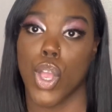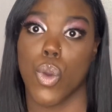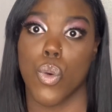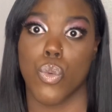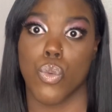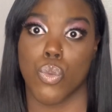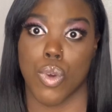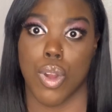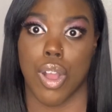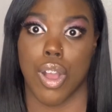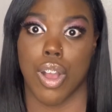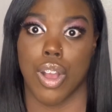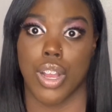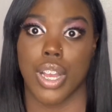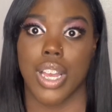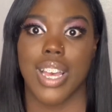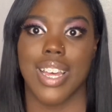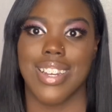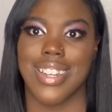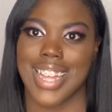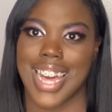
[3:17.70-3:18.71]
Wrong.
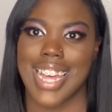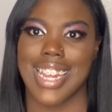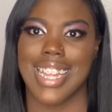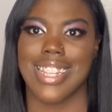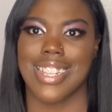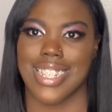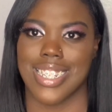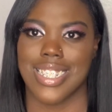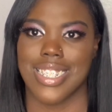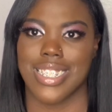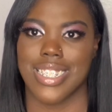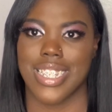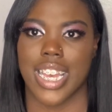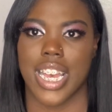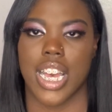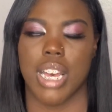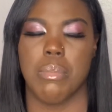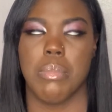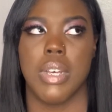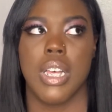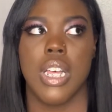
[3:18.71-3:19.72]
Not at this
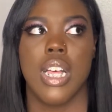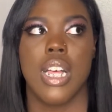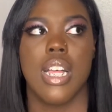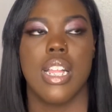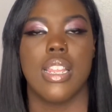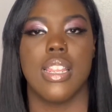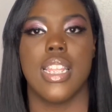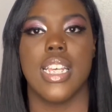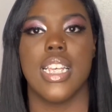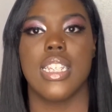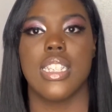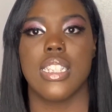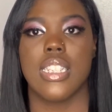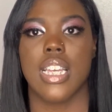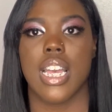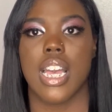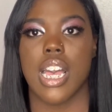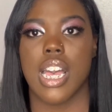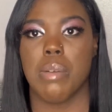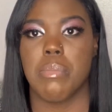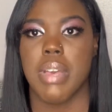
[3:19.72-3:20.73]
job. This
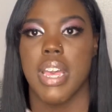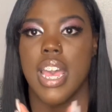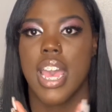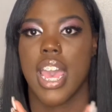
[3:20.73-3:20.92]
job,